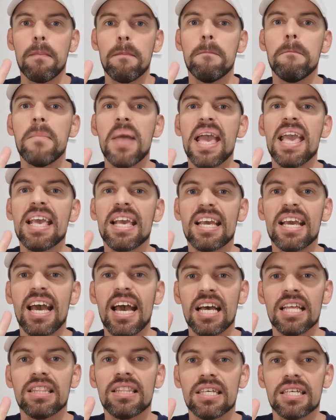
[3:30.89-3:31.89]
Make
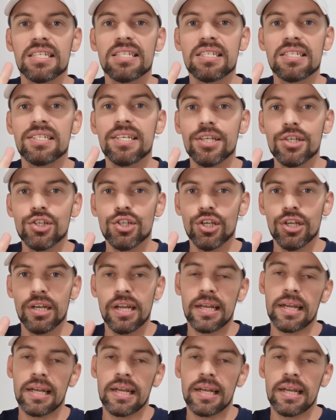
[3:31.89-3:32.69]
a decision.